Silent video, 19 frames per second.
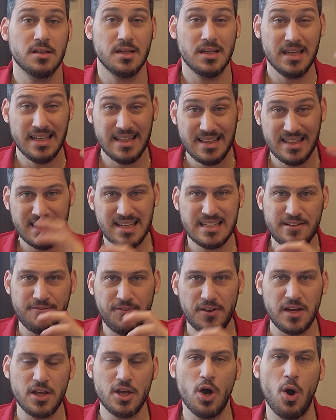In this
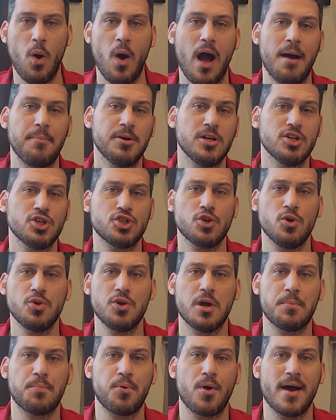video, I'm going to show you
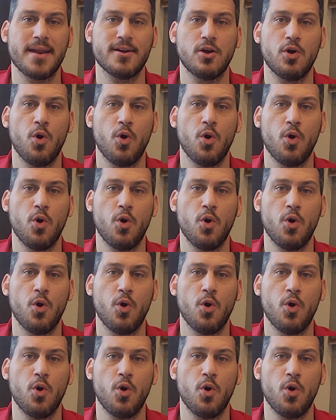a product